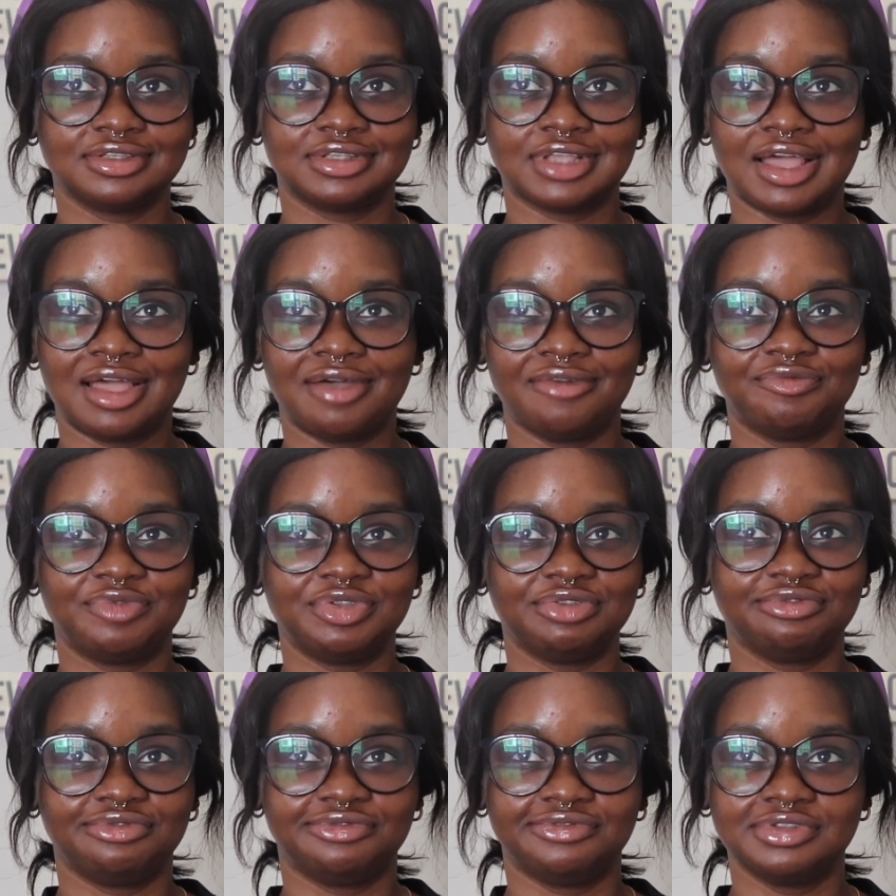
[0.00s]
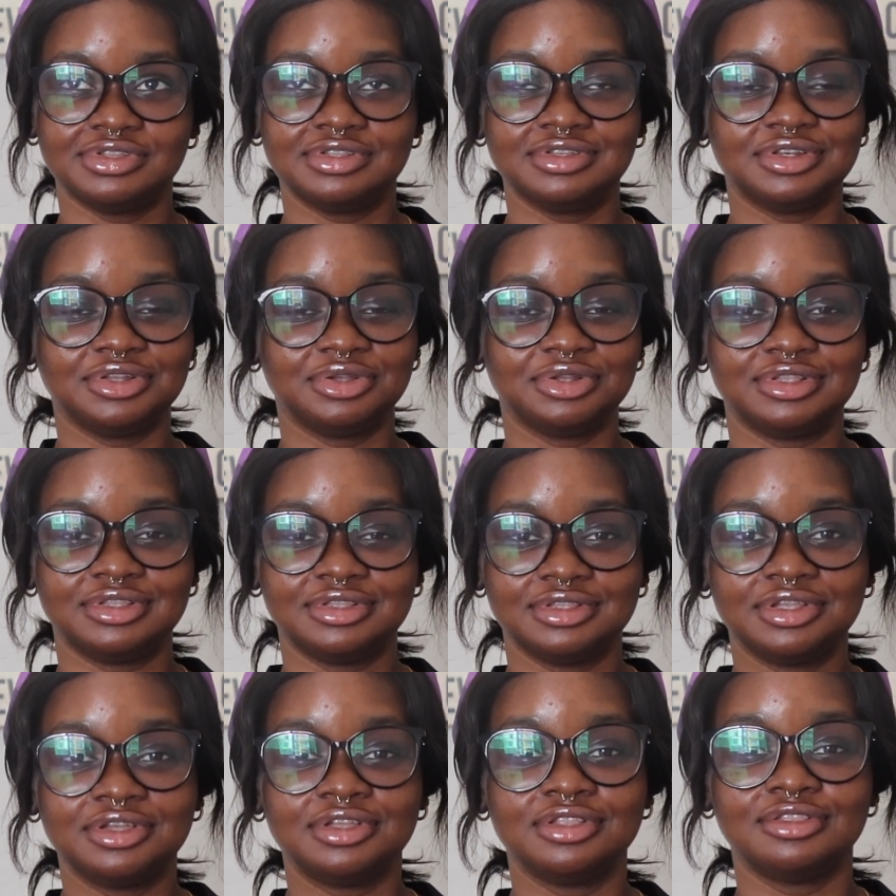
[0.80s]
I've been
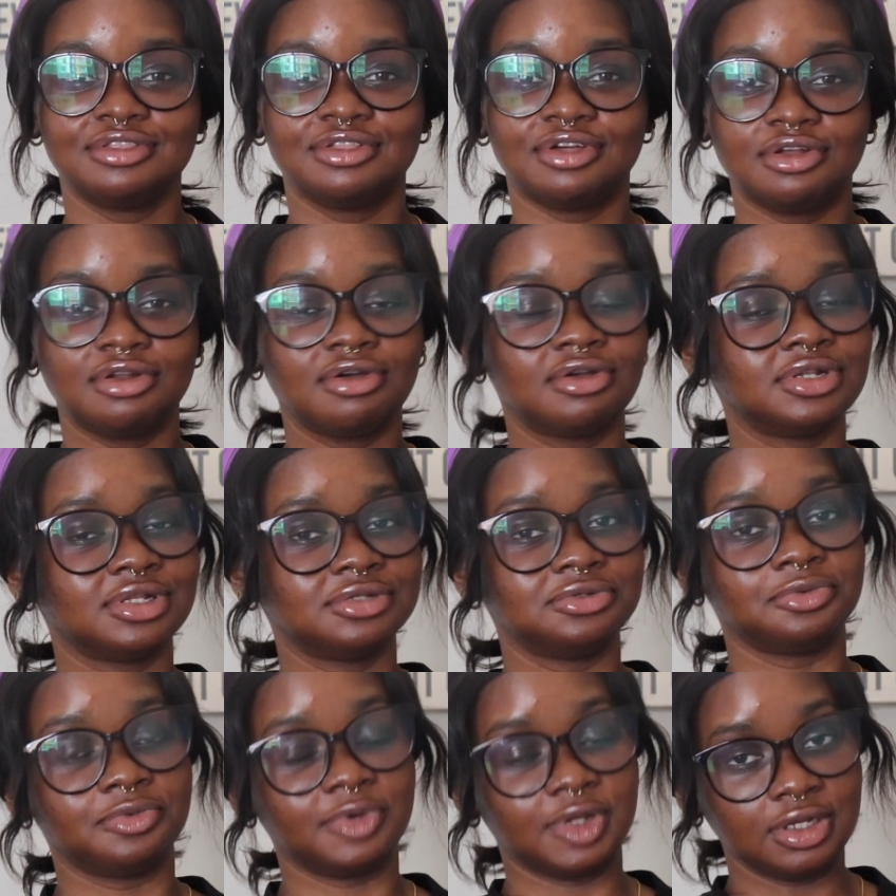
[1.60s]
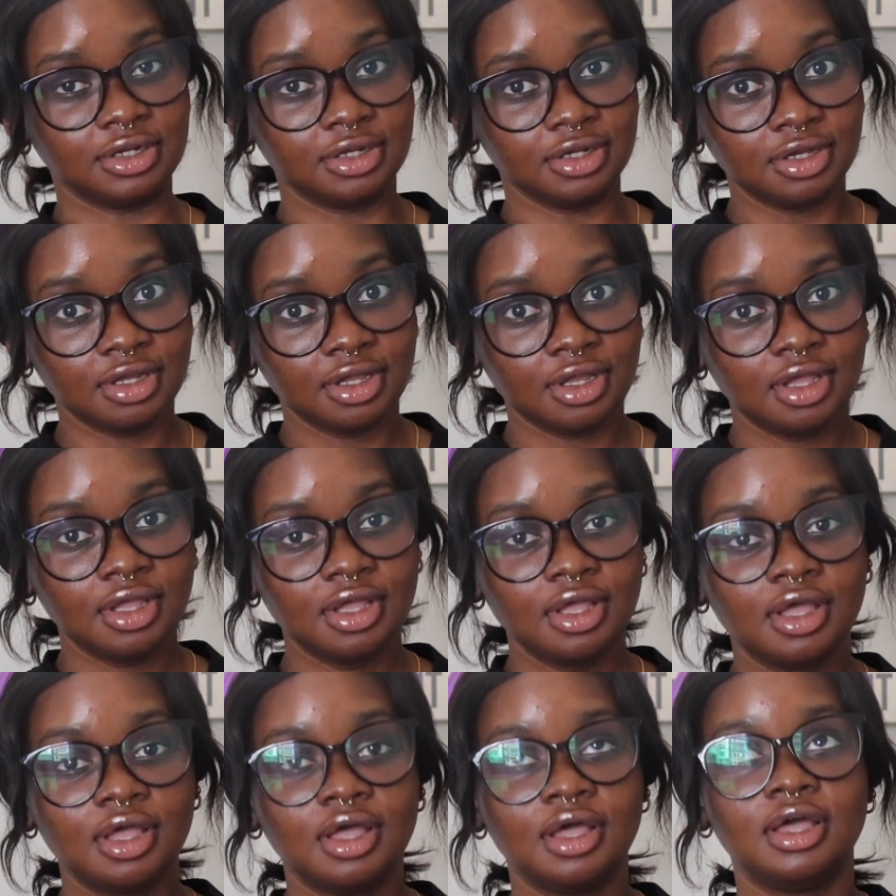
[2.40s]
feeling a lot under the weather,
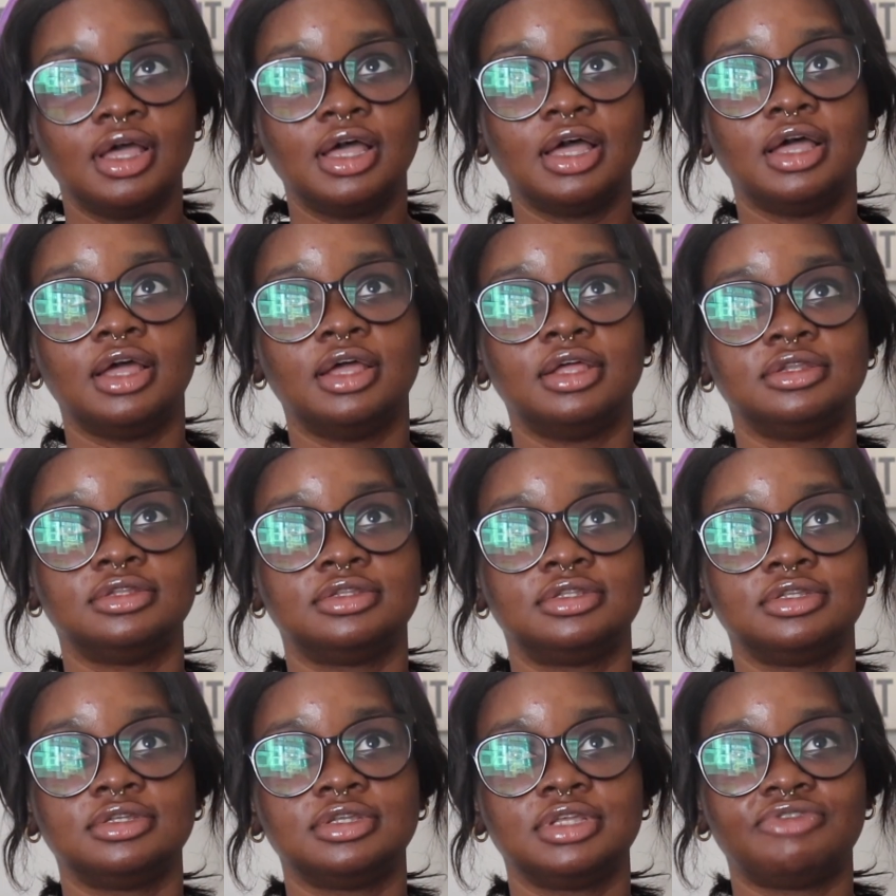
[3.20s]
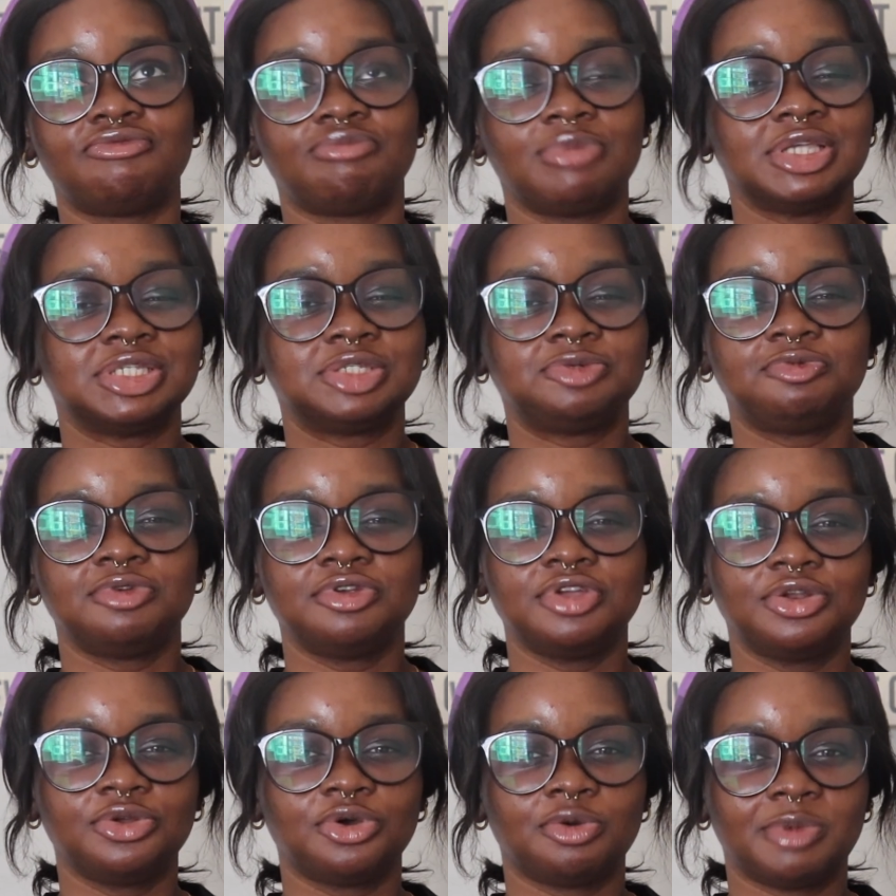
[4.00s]
and if my
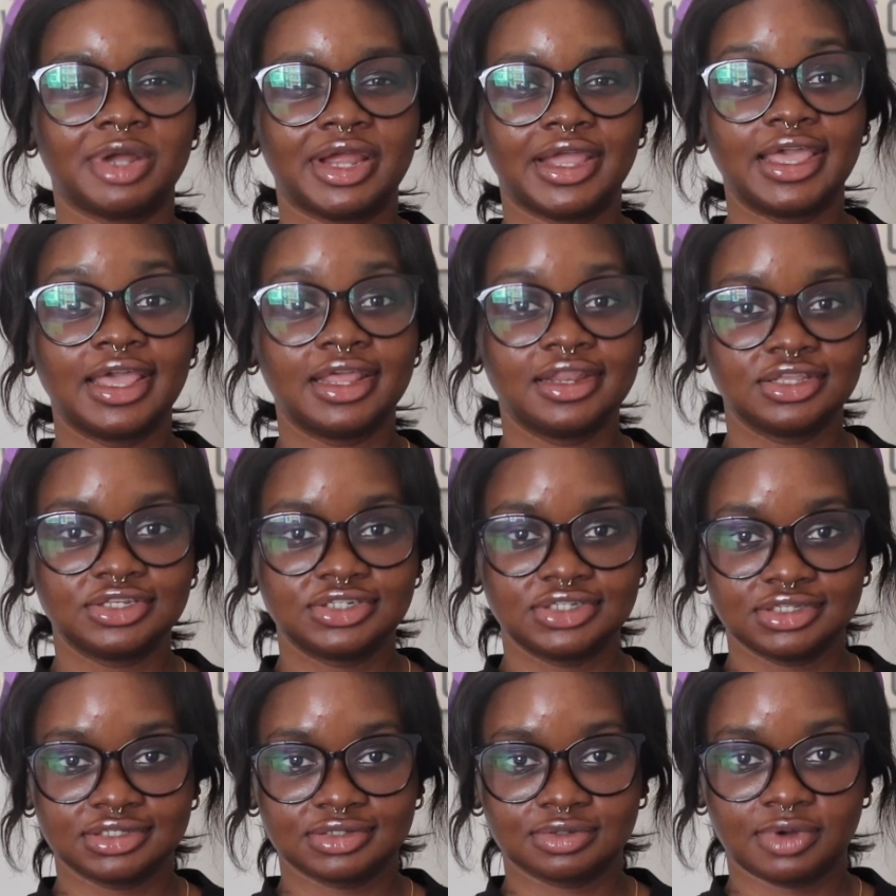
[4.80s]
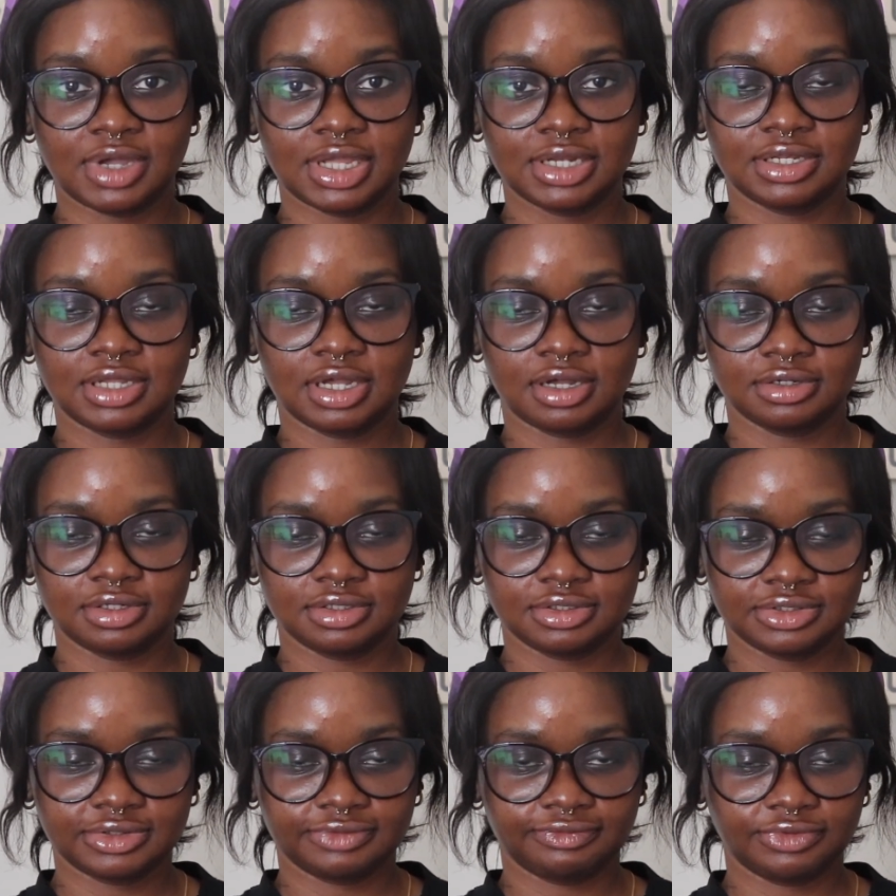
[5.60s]
spirit or my energy is quite down
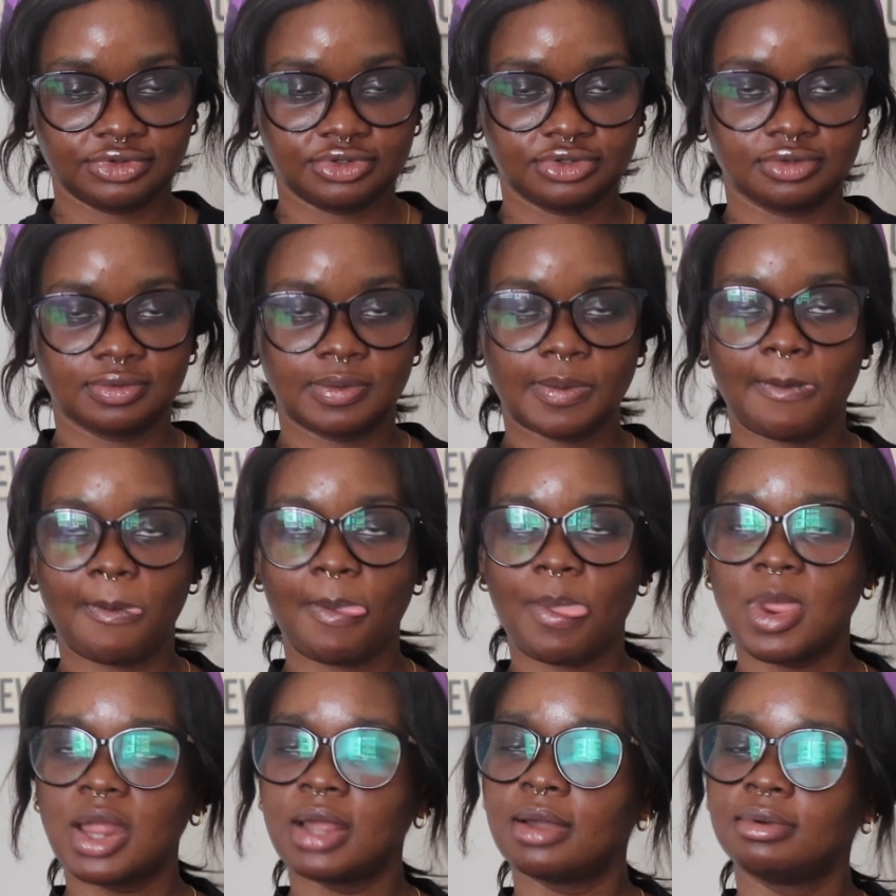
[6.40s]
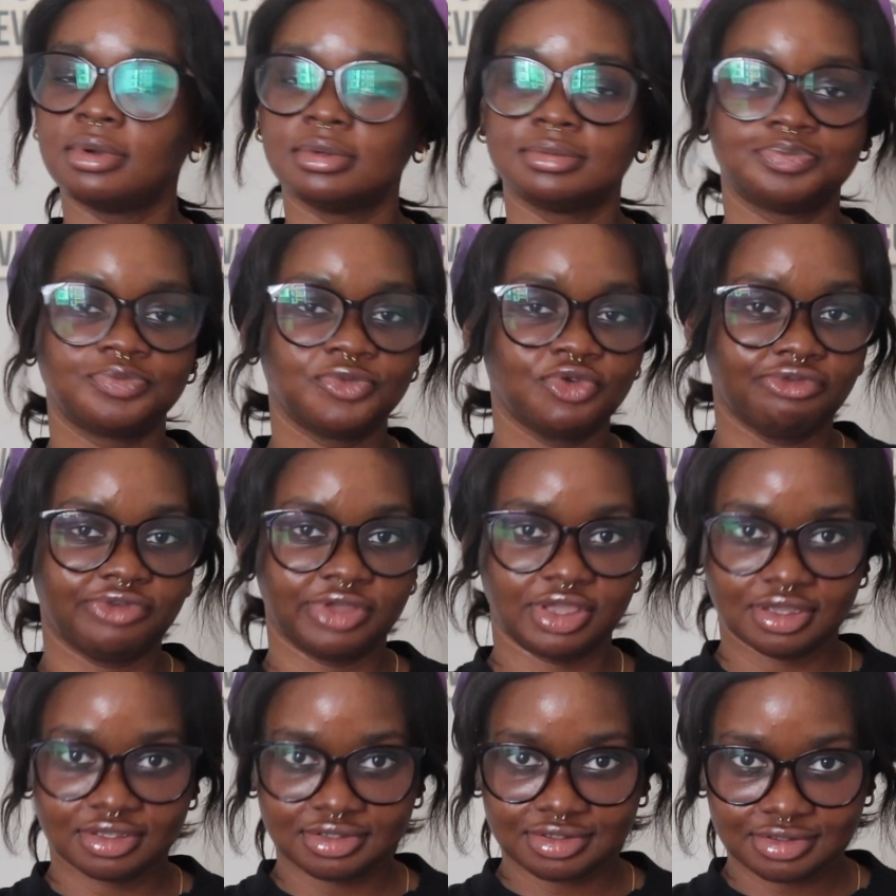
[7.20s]
in this video, no
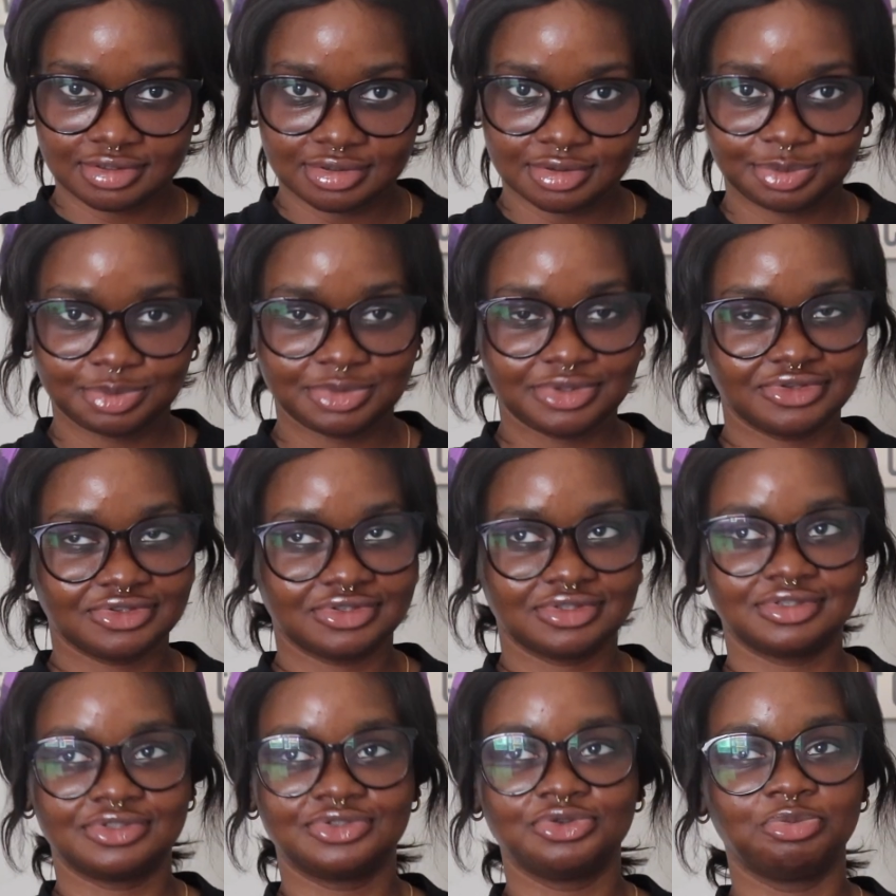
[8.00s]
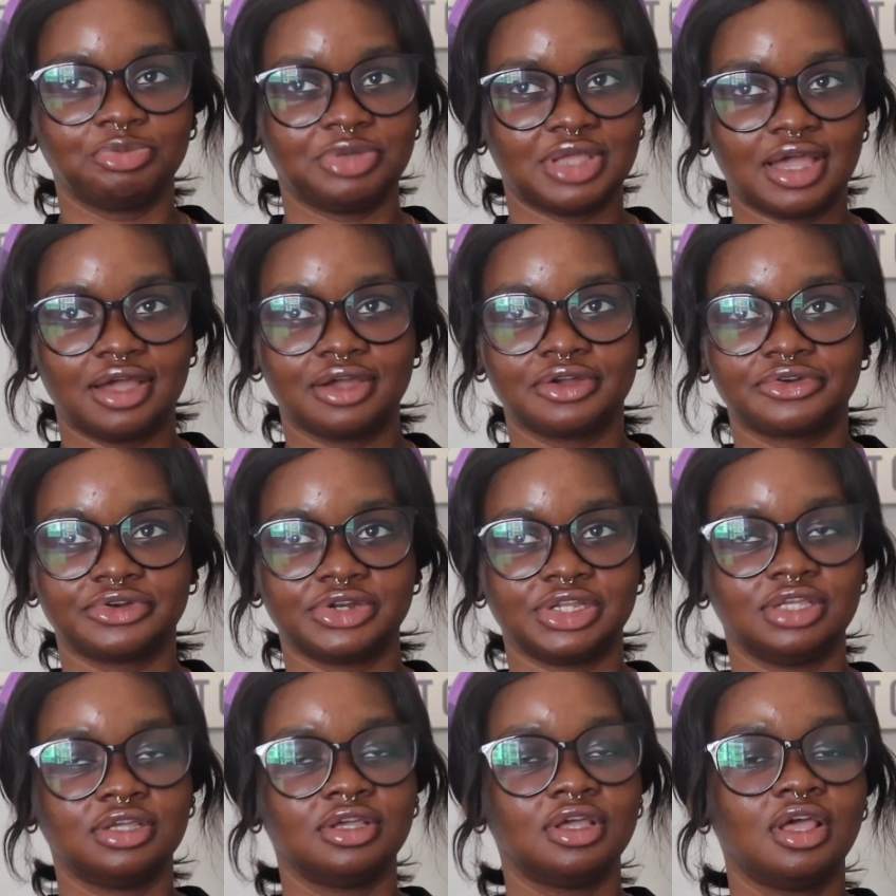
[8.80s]
vex, please don't be
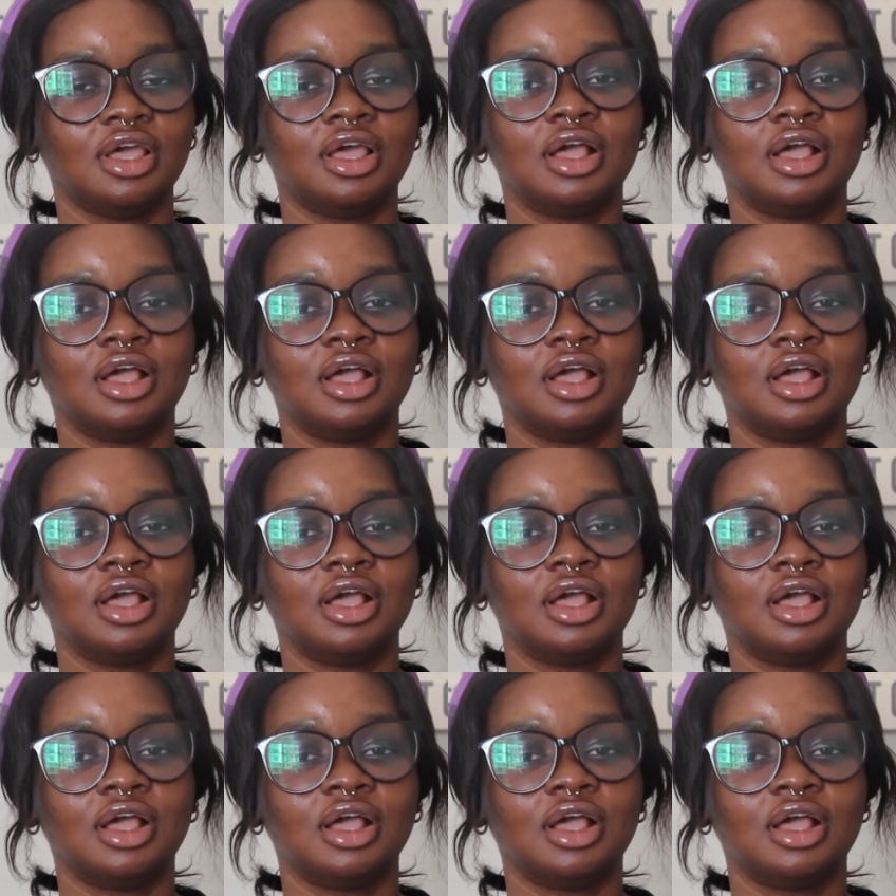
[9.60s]
angry.